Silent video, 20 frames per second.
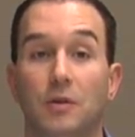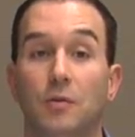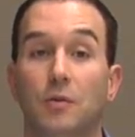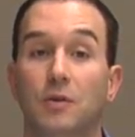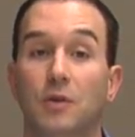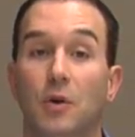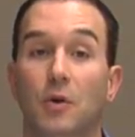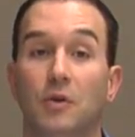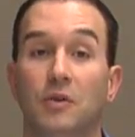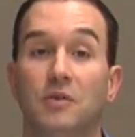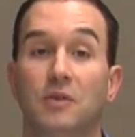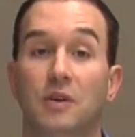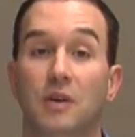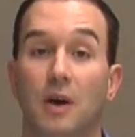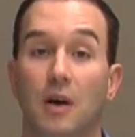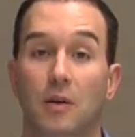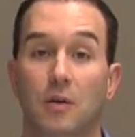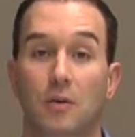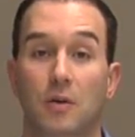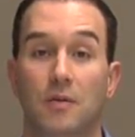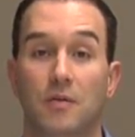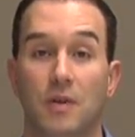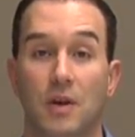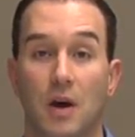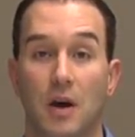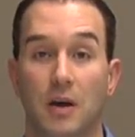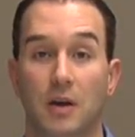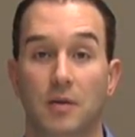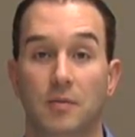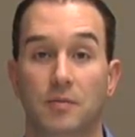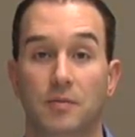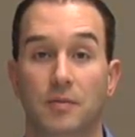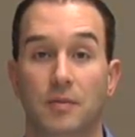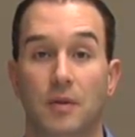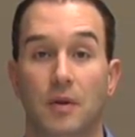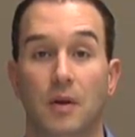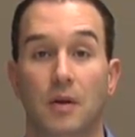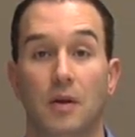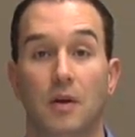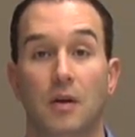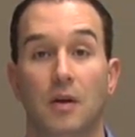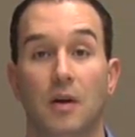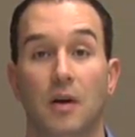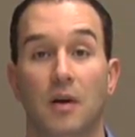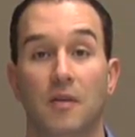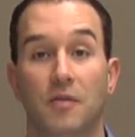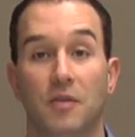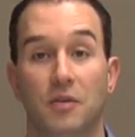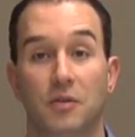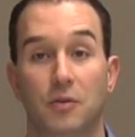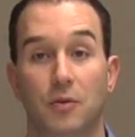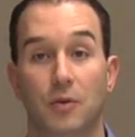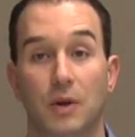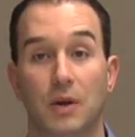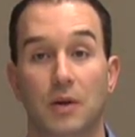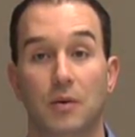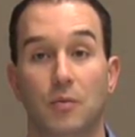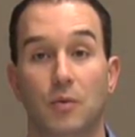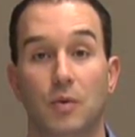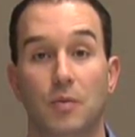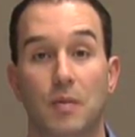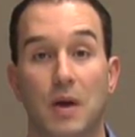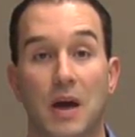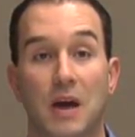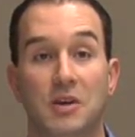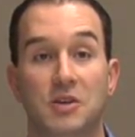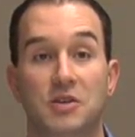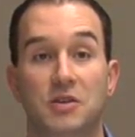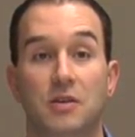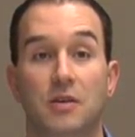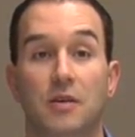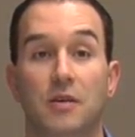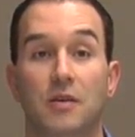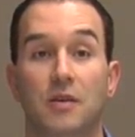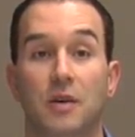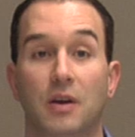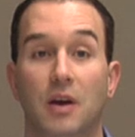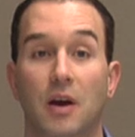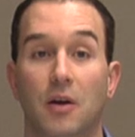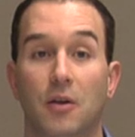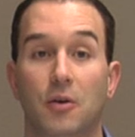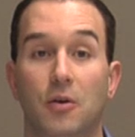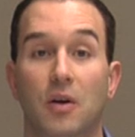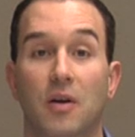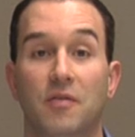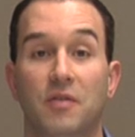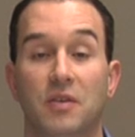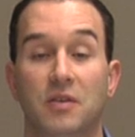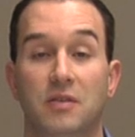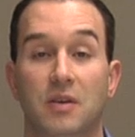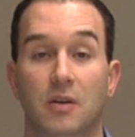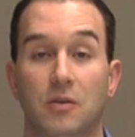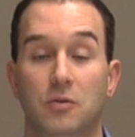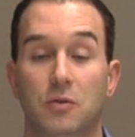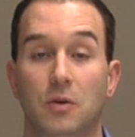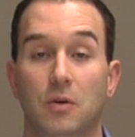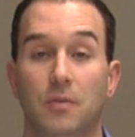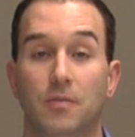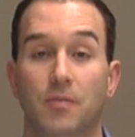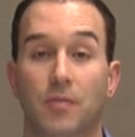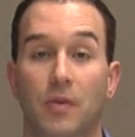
You will notice the color of the item of the screen will match the color of the sensor.